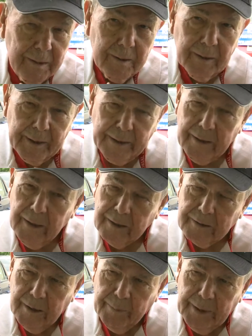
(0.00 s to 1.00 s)
He
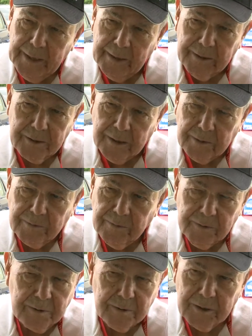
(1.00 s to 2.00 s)
looked at me and said,
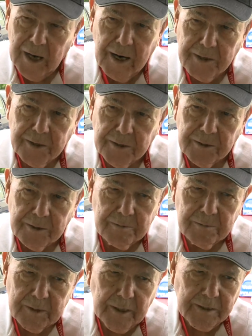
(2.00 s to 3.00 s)
"Sergeant,"
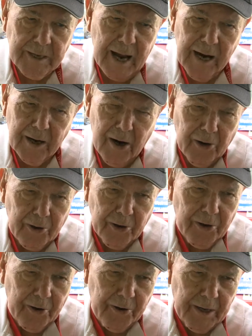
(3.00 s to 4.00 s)
says, "I
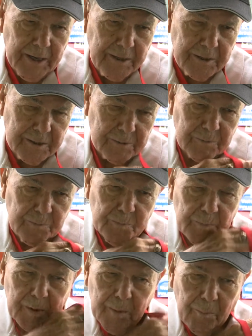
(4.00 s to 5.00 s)
earned these
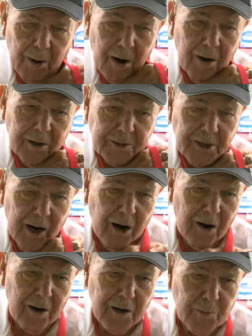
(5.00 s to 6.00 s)
bars the
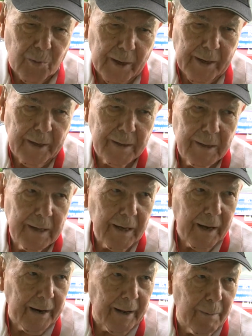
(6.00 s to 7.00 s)
hard way,
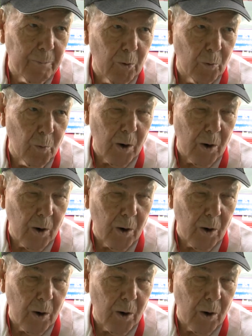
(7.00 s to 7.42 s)
and I'm going to